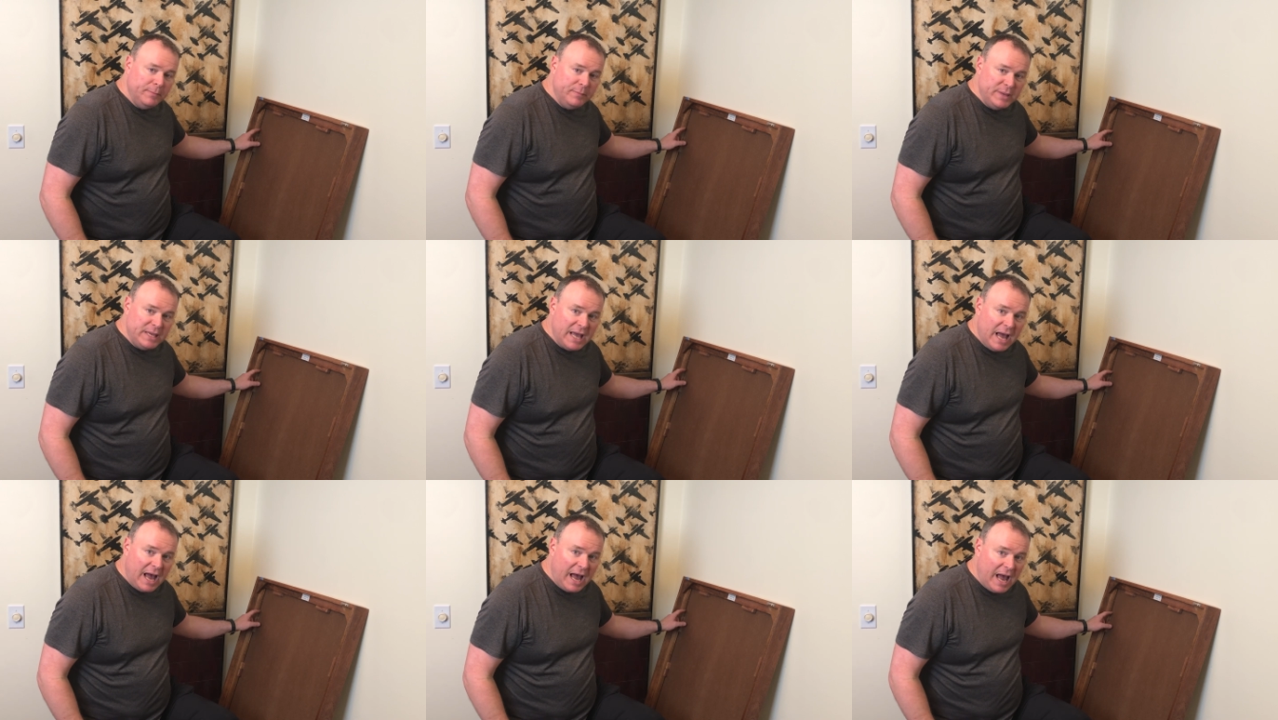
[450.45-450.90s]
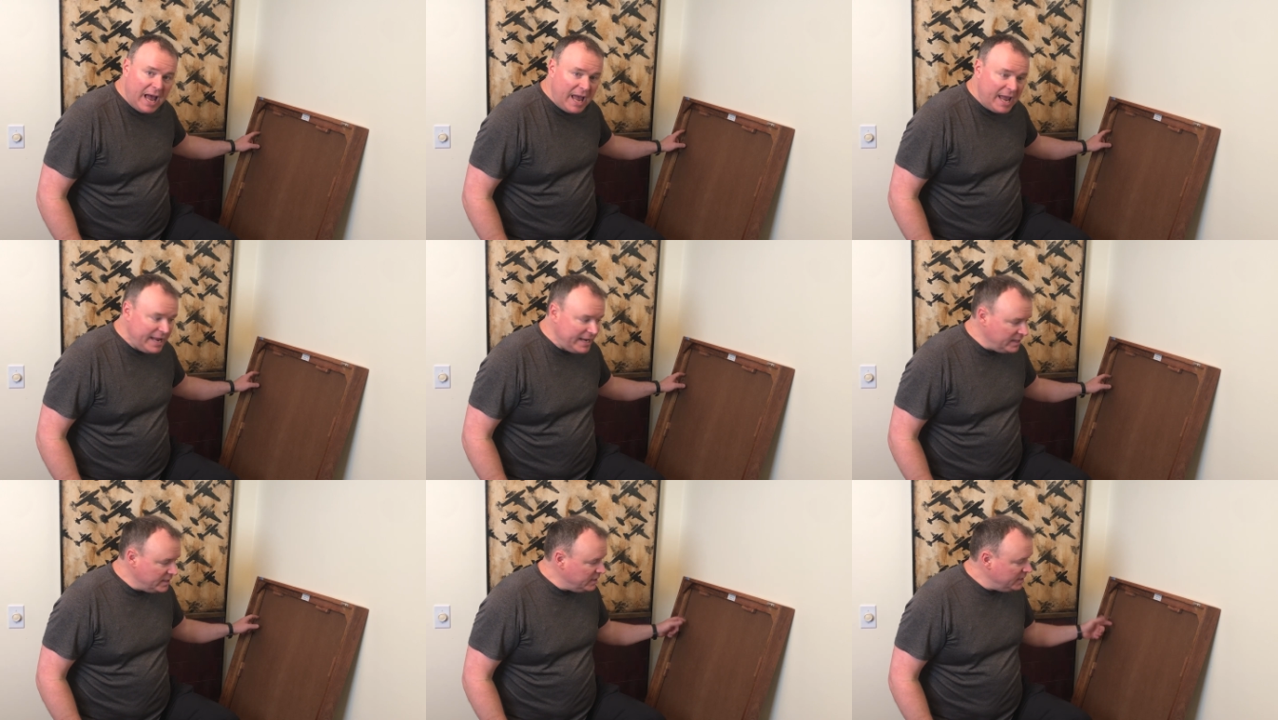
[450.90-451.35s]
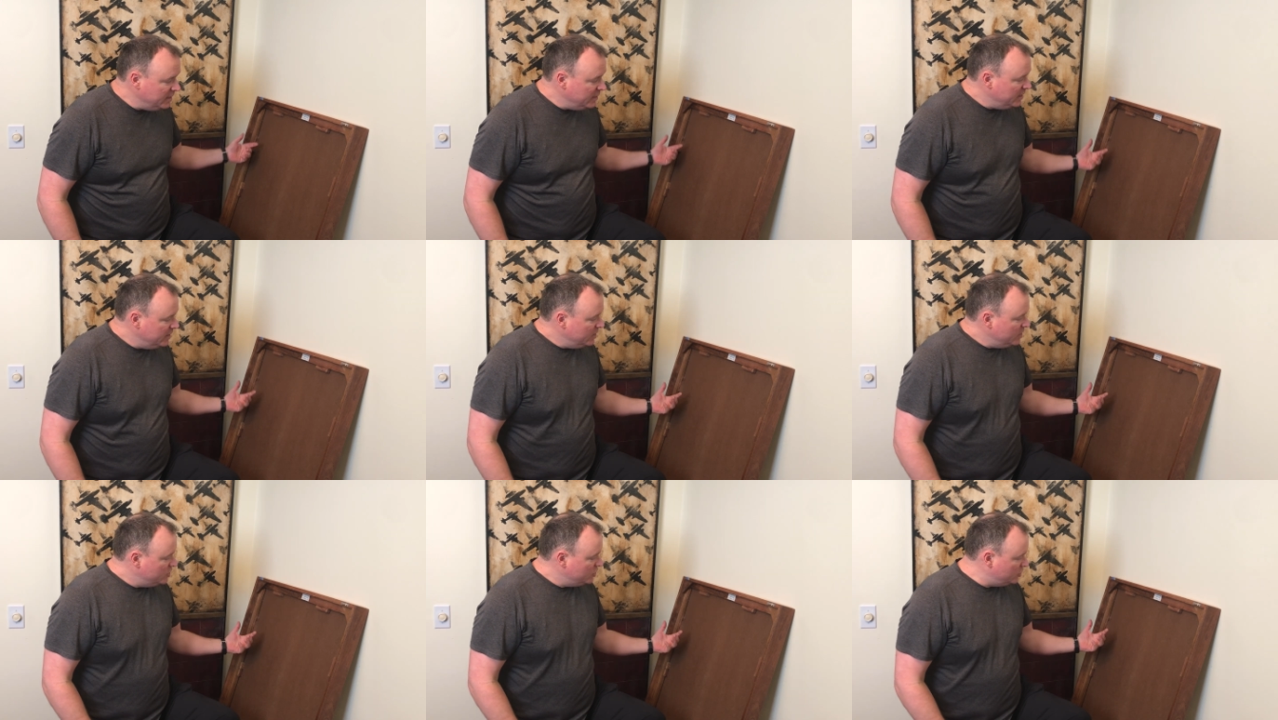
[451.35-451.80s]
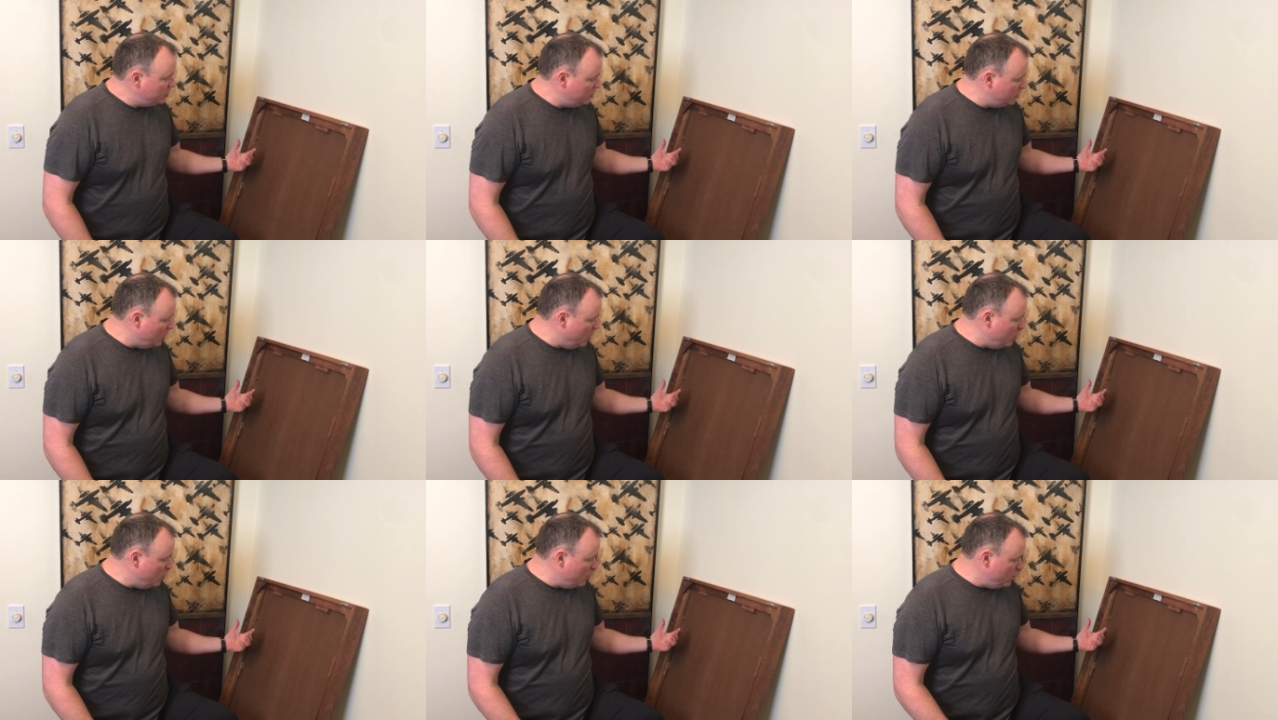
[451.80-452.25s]
behind
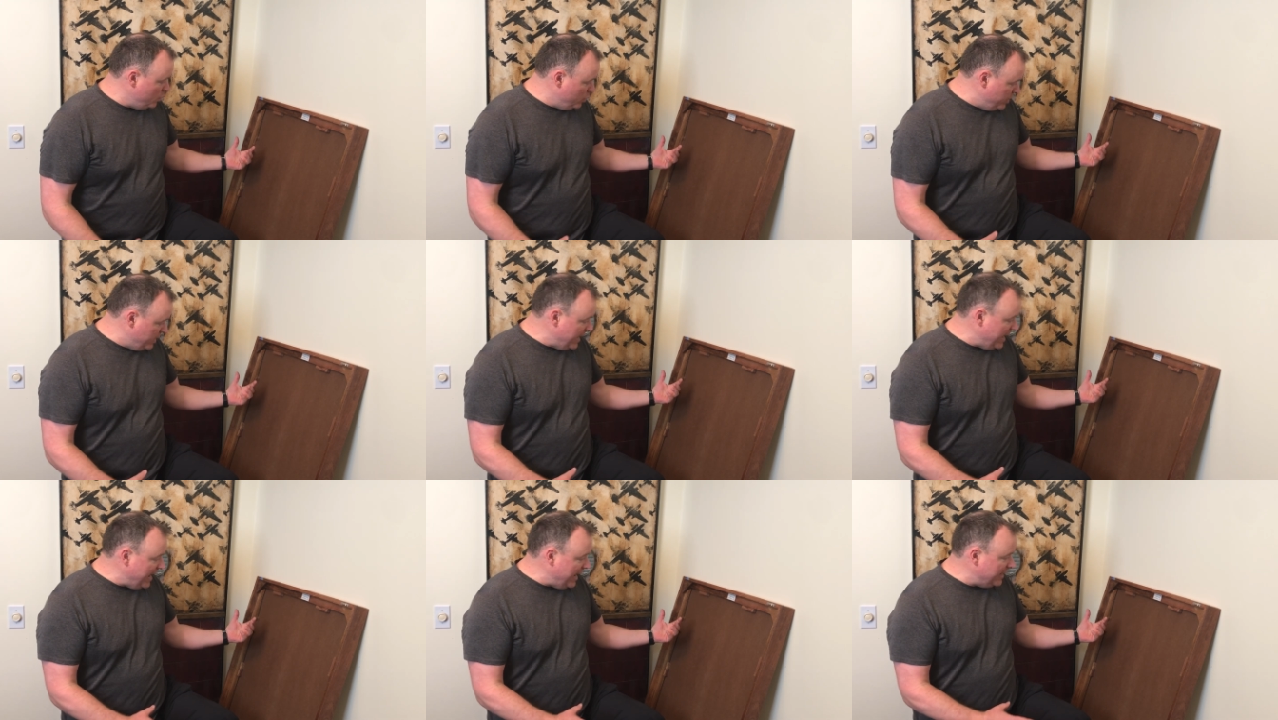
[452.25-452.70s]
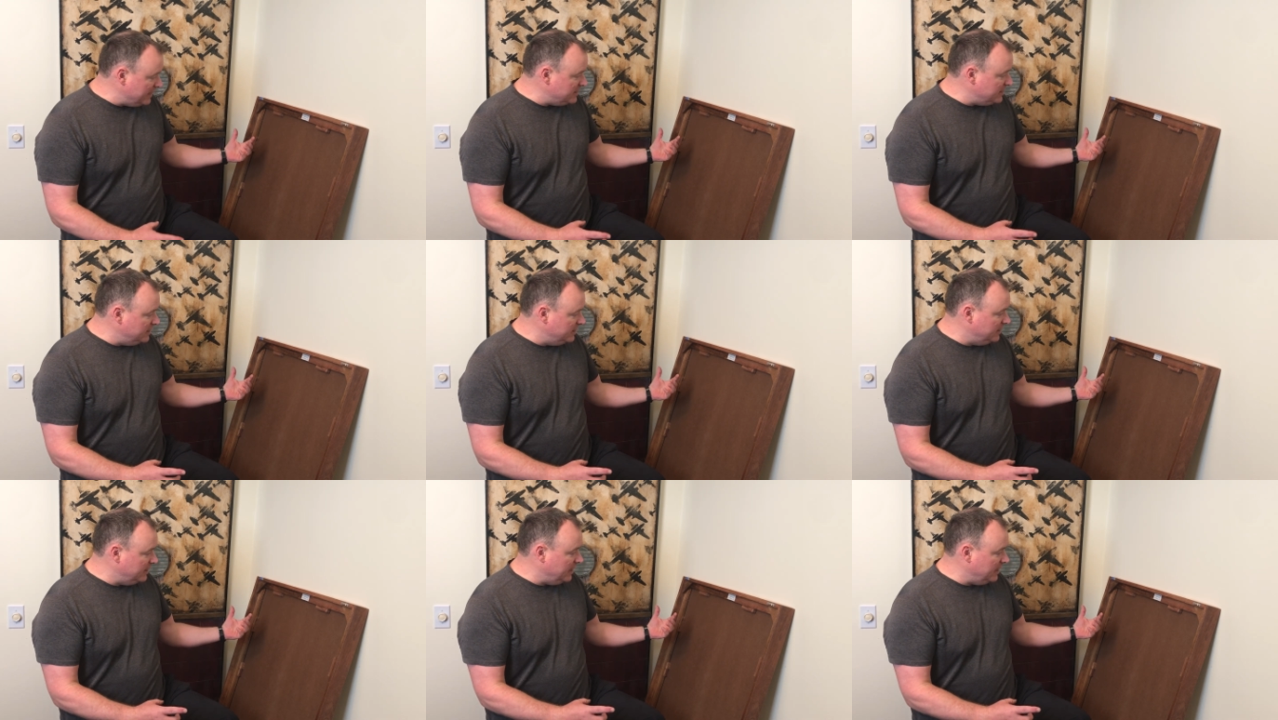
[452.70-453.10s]
so that